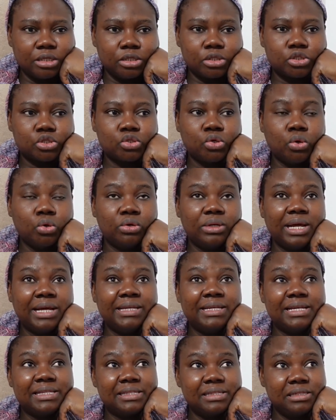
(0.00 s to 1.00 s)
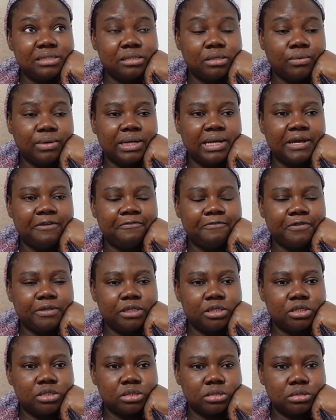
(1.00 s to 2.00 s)
So that yesterday when I
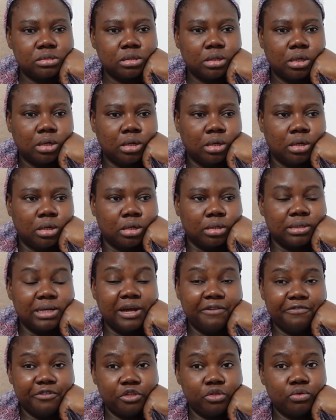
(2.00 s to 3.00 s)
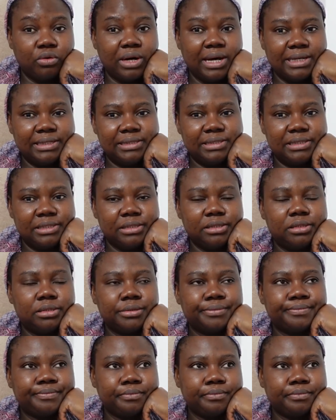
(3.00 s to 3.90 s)
finished that video I did,